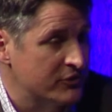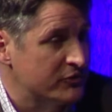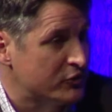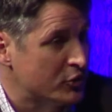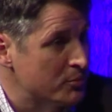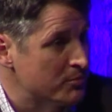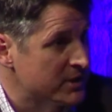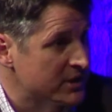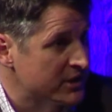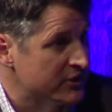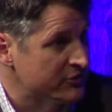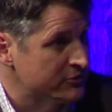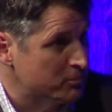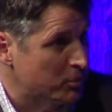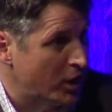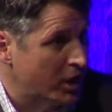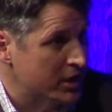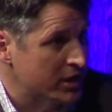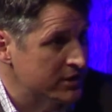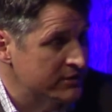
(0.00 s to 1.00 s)
consuming this
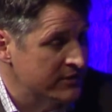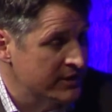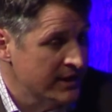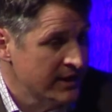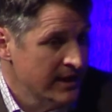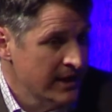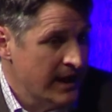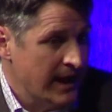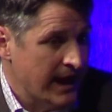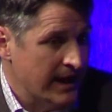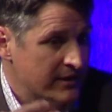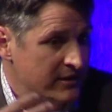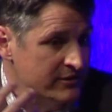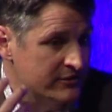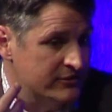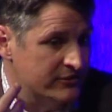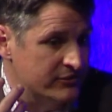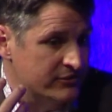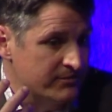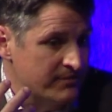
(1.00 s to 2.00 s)
product, and
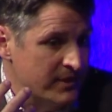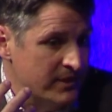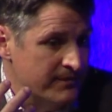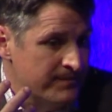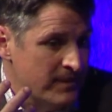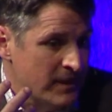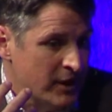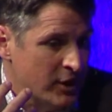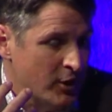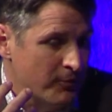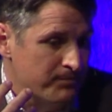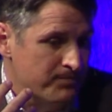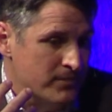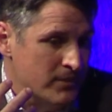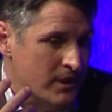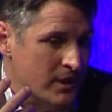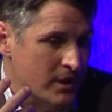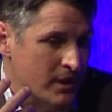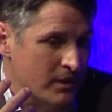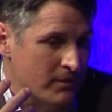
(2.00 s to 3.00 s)
it's, you know,
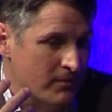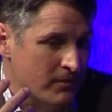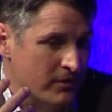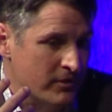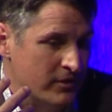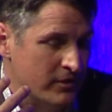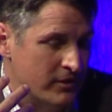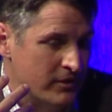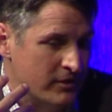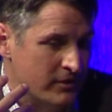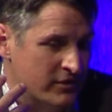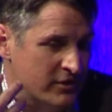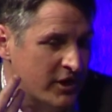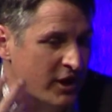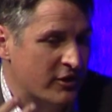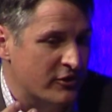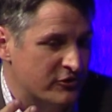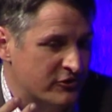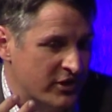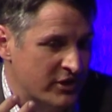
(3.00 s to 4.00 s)
the
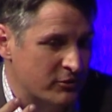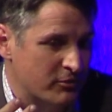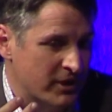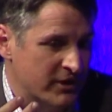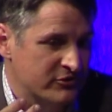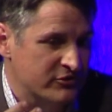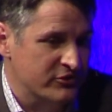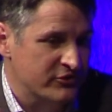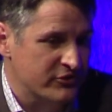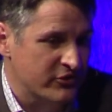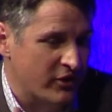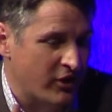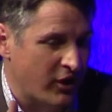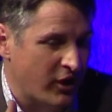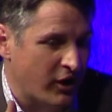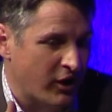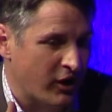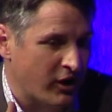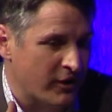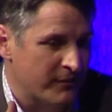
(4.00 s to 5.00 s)
younger generations
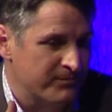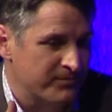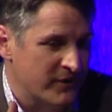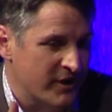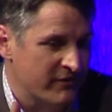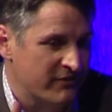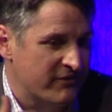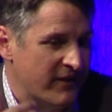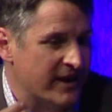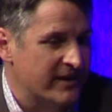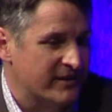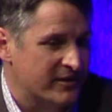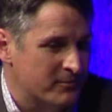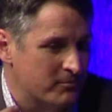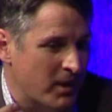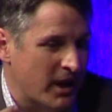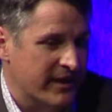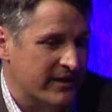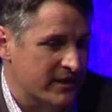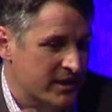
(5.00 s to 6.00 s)
are
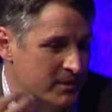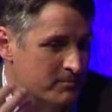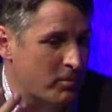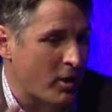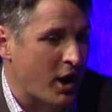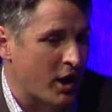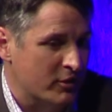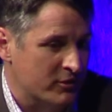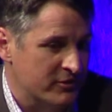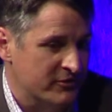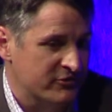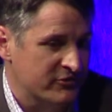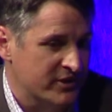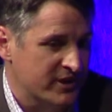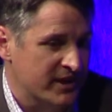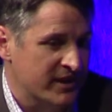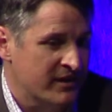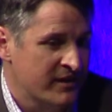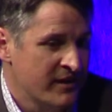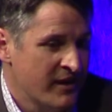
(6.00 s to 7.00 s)
offended by the
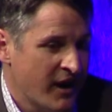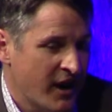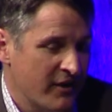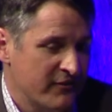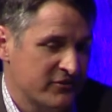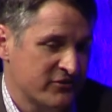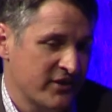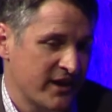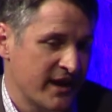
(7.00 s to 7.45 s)
hypocrisy of